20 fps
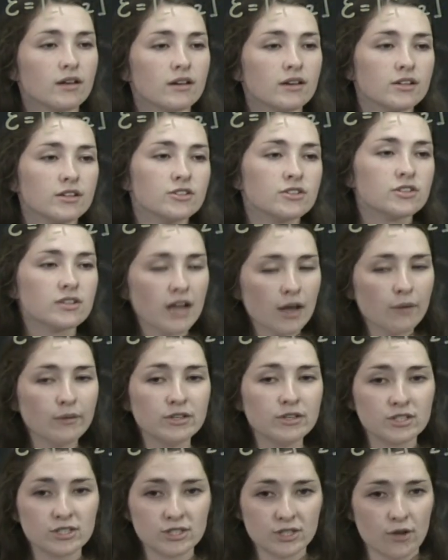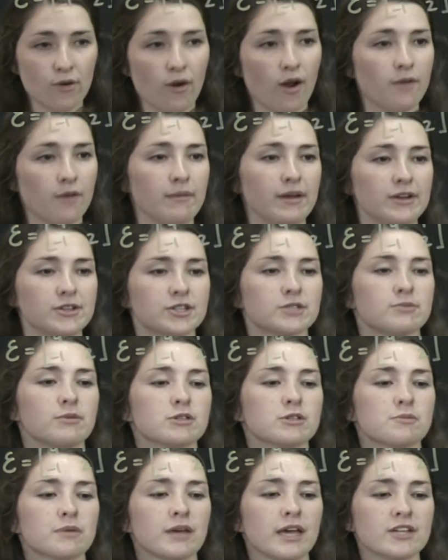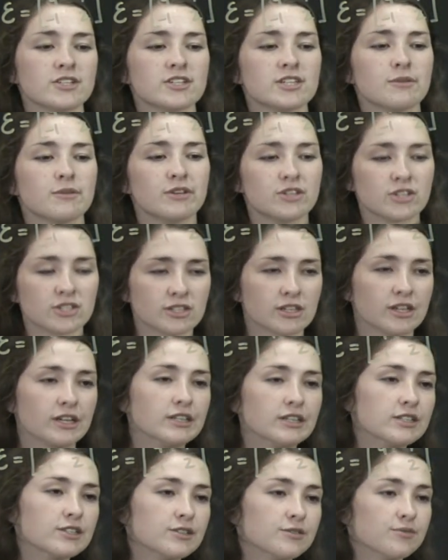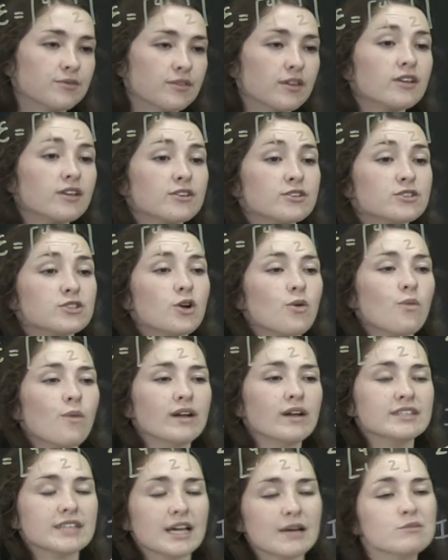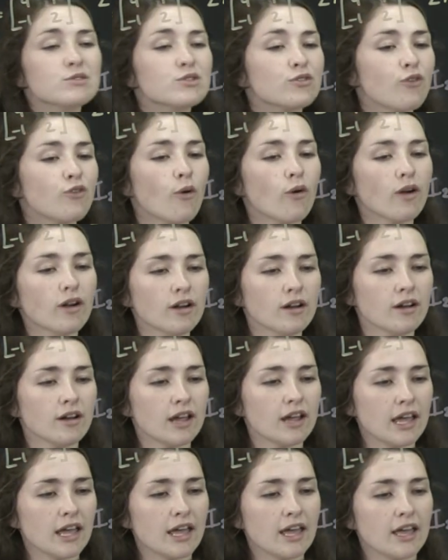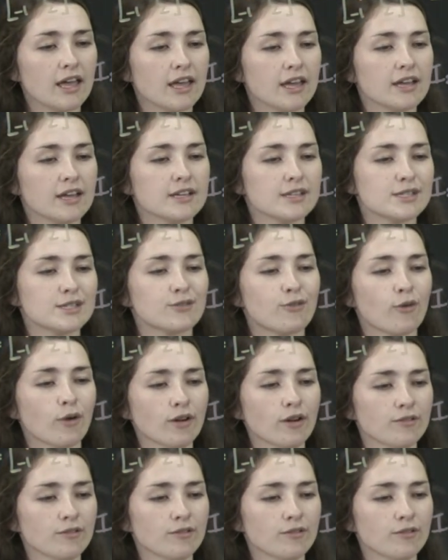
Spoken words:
So now we just do our matrix multiplication that we just learned. So 1 times 4 is 4,